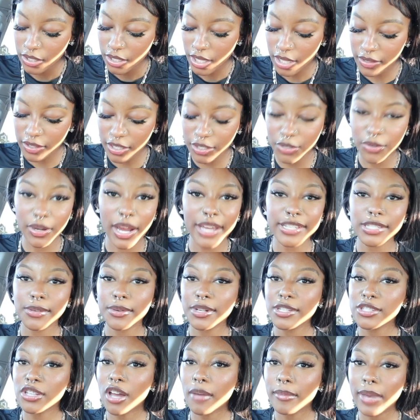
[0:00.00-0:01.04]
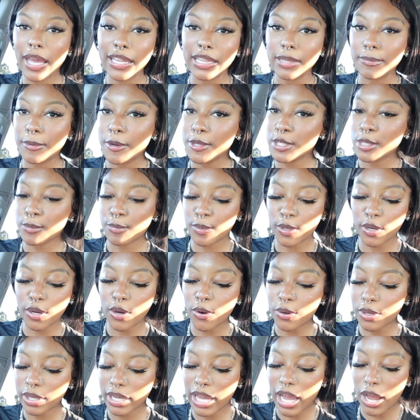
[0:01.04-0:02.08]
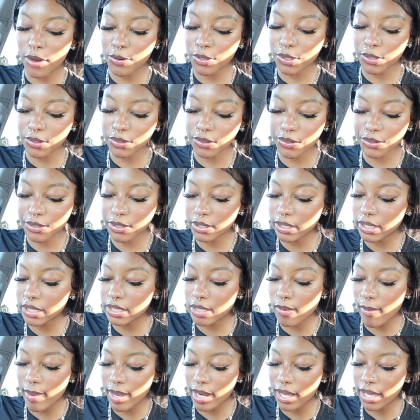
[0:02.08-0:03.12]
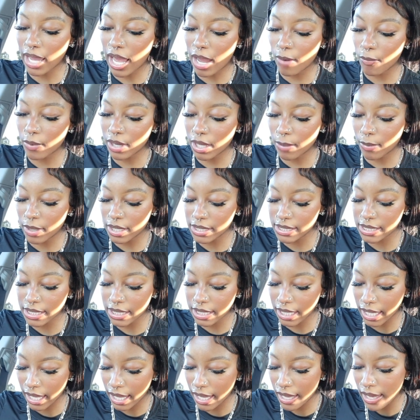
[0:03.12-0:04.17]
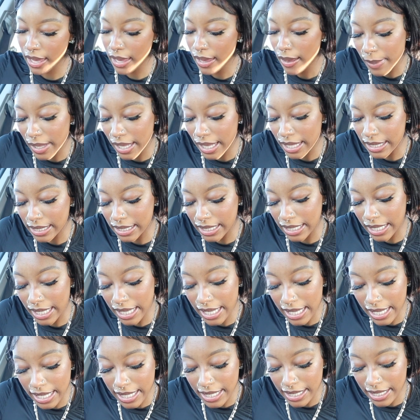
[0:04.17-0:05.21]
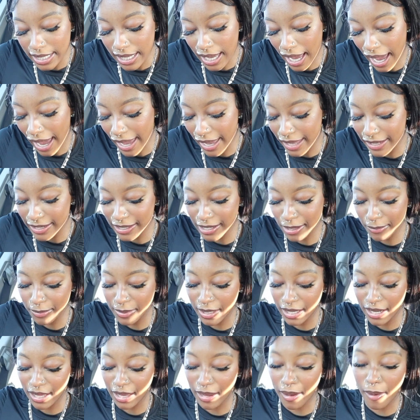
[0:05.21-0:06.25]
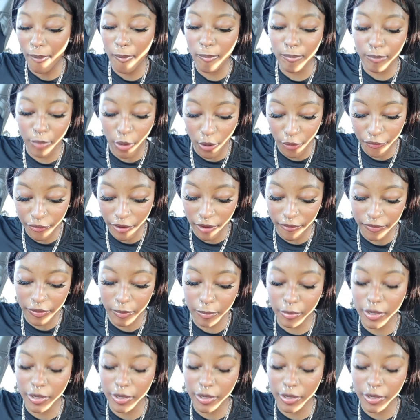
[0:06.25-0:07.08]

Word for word: And then you guys already saw me at the Piercing Pagoda counter literally debating on what I wanted to get. But in the end, I ended up getting both of the